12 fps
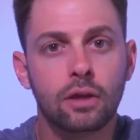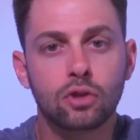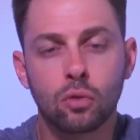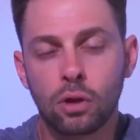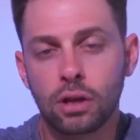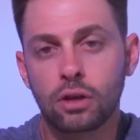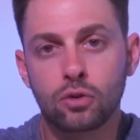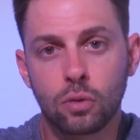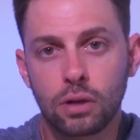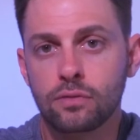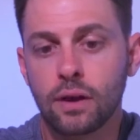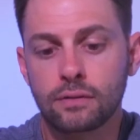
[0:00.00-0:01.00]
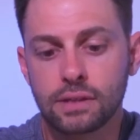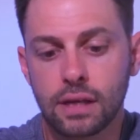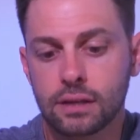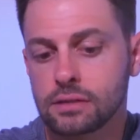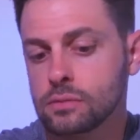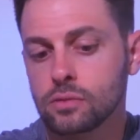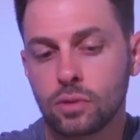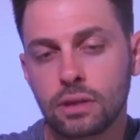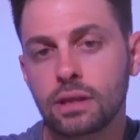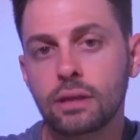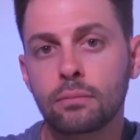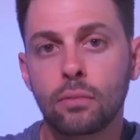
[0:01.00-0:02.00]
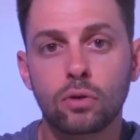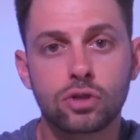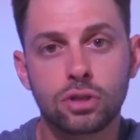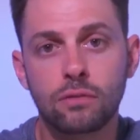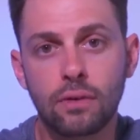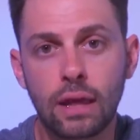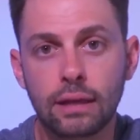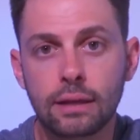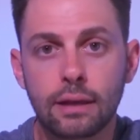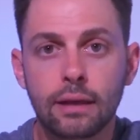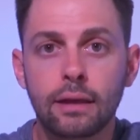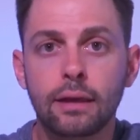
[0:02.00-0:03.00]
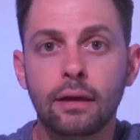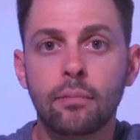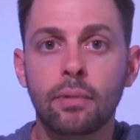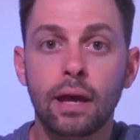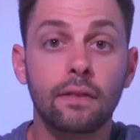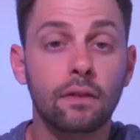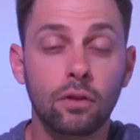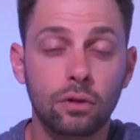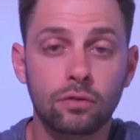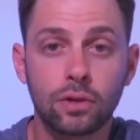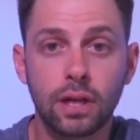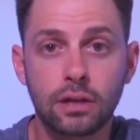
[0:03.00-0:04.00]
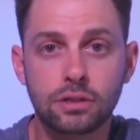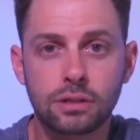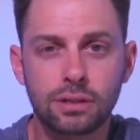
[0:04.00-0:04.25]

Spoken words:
20 to 25 seconds between the motion event and the notification.